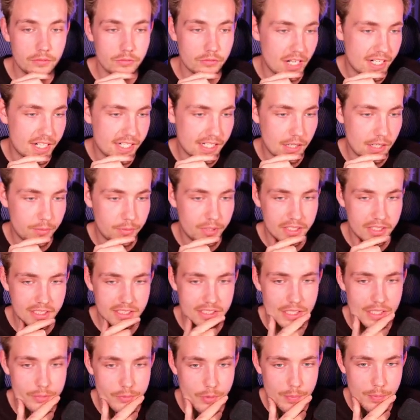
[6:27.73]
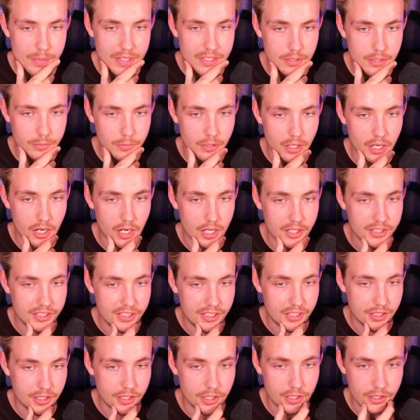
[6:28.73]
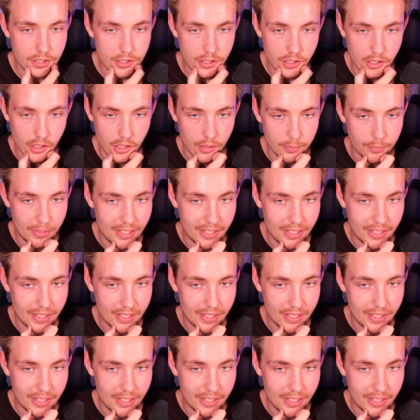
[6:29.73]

Right now we can see that we missed some cars here um,